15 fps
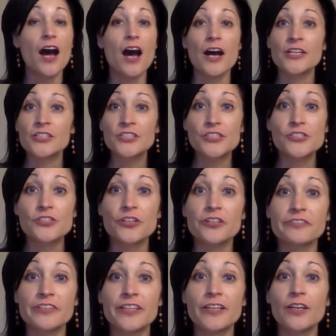
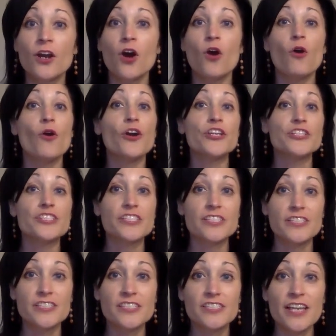undeserving, or your
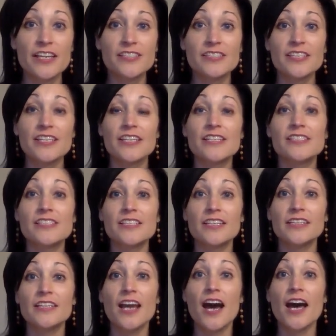success is
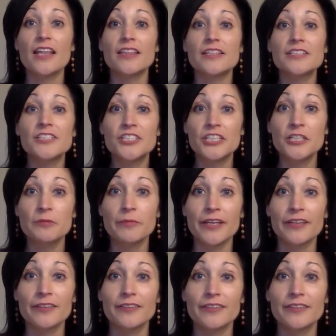not legitimate.